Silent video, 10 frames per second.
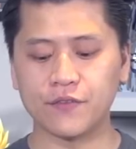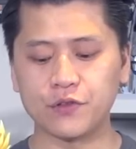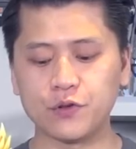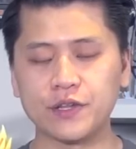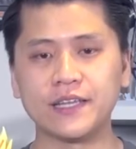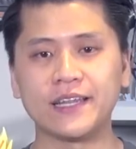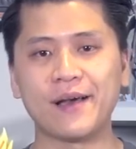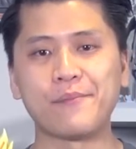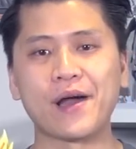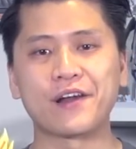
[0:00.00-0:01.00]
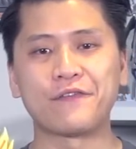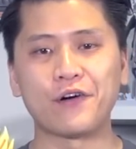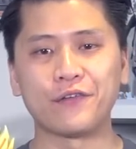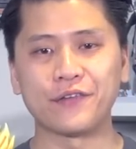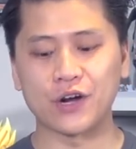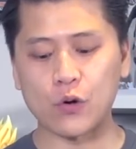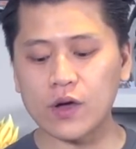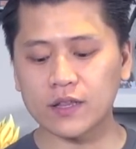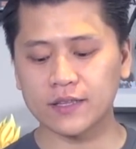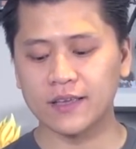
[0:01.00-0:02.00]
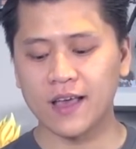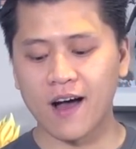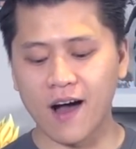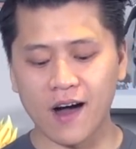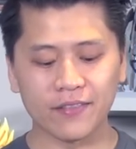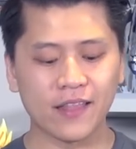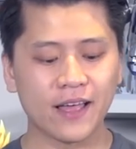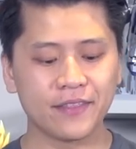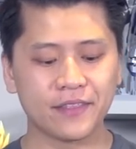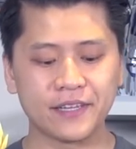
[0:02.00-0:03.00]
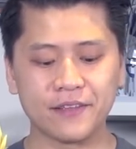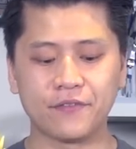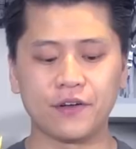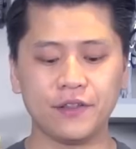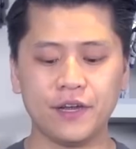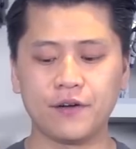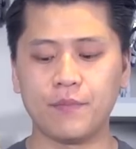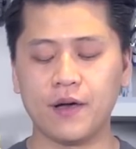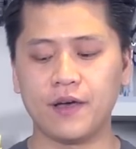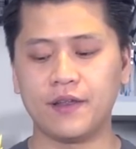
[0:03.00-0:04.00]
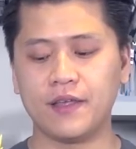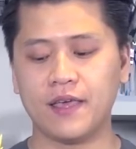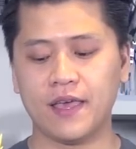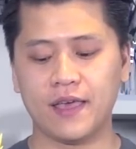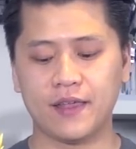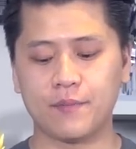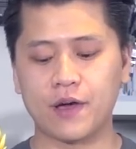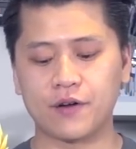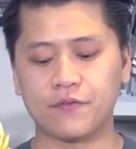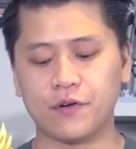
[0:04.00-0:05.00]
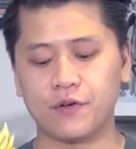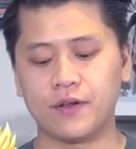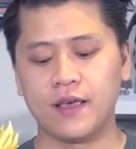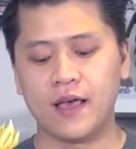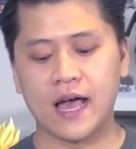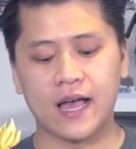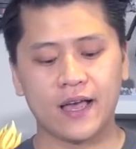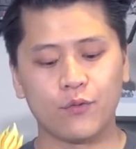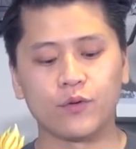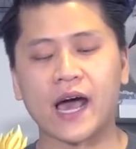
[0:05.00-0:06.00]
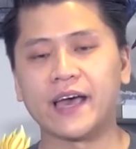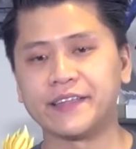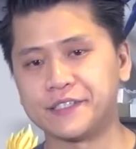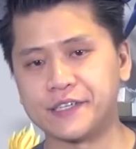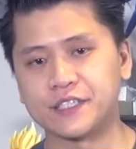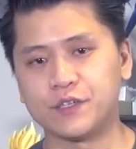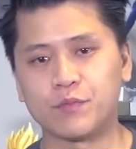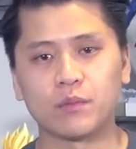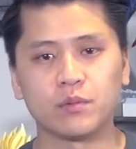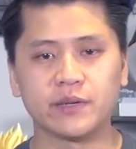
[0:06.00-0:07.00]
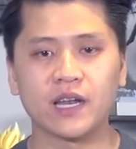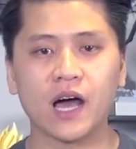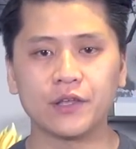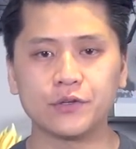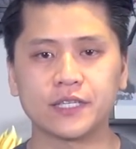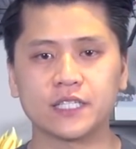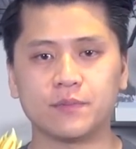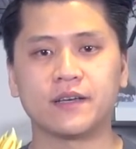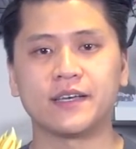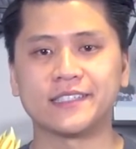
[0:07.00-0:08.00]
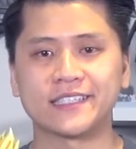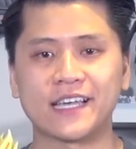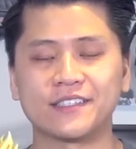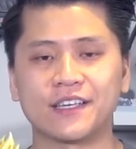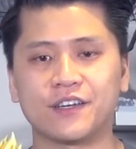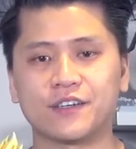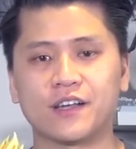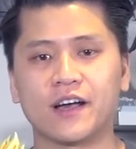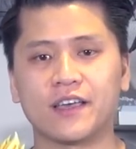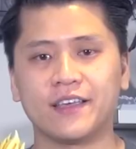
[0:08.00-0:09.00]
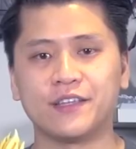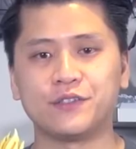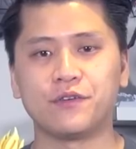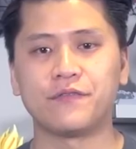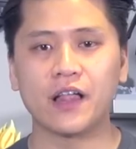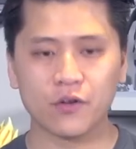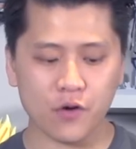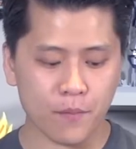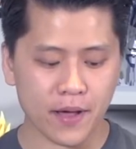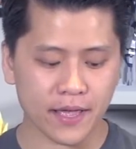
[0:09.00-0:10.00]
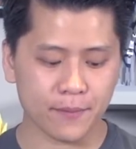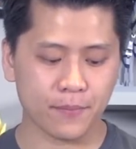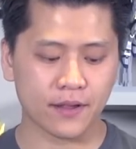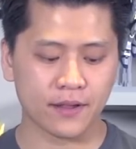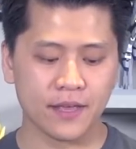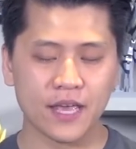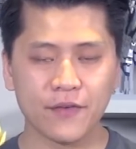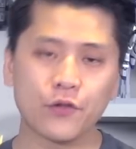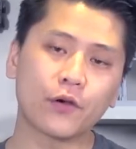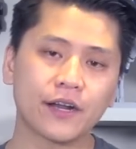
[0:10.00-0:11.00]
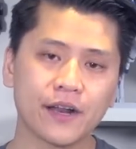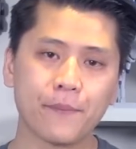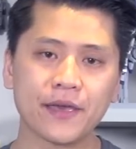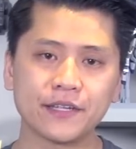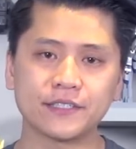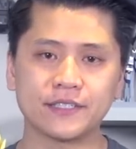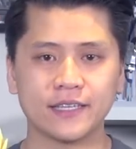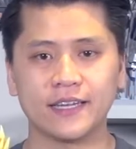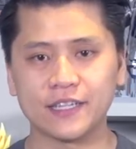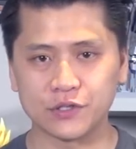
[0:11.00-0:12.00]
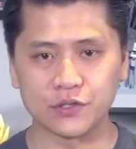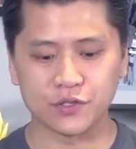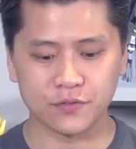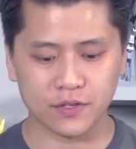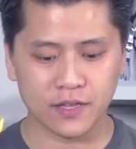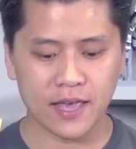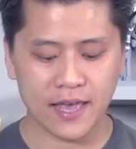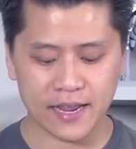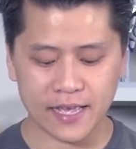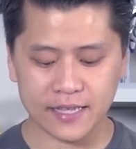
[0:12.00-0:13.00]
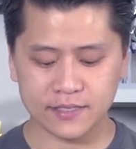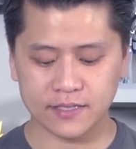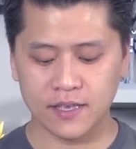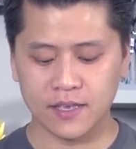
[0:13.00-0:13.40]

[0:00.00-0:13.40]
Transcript: if you need a microphone very quickly online, the default earbud and microphone. I would highly suggest you probably not use this because it sounds like you're talking into a Velcro mic, but if you are in a pinch, it is useful. And I guess